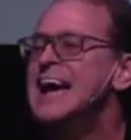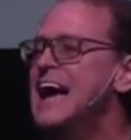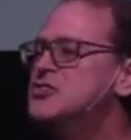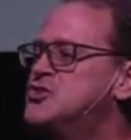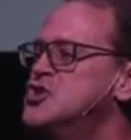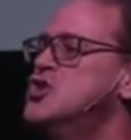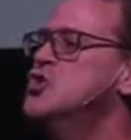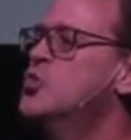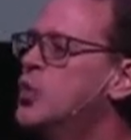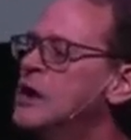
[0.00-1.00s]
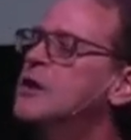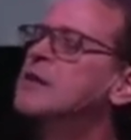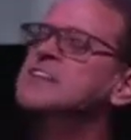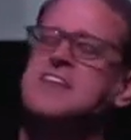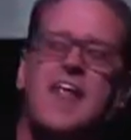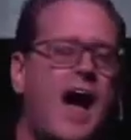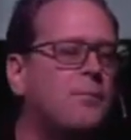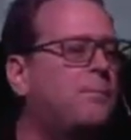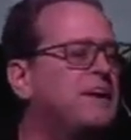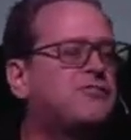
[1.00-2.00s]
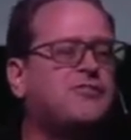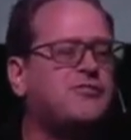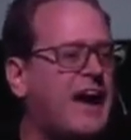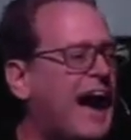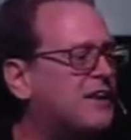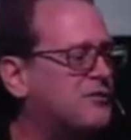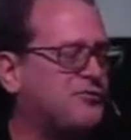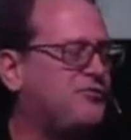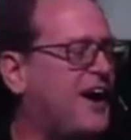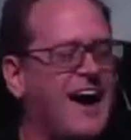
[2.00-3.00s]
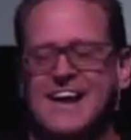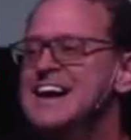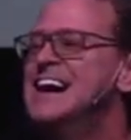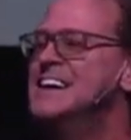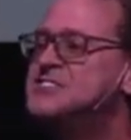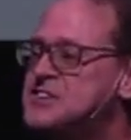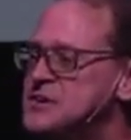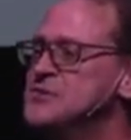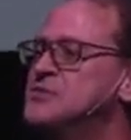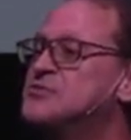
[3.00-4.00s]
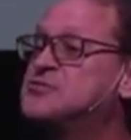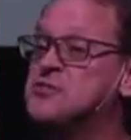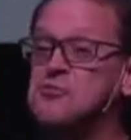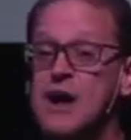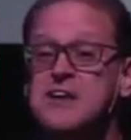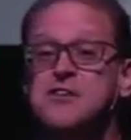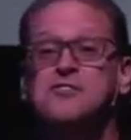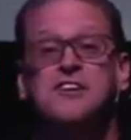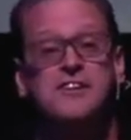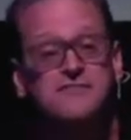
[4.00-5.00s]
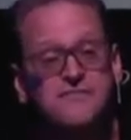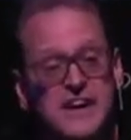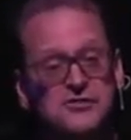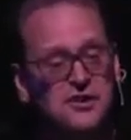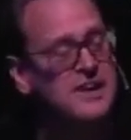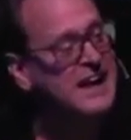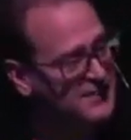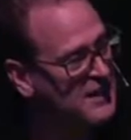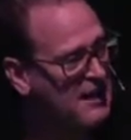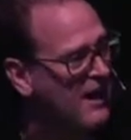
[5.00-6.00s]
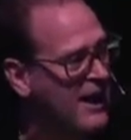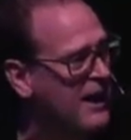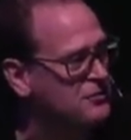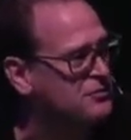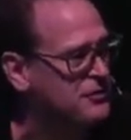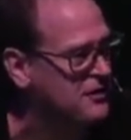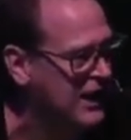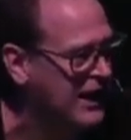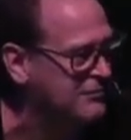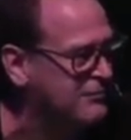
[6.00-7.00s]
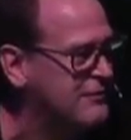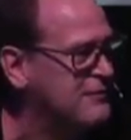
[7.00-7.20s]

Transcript: And you will not be satisfied until you surrender to the vision that God has for your life.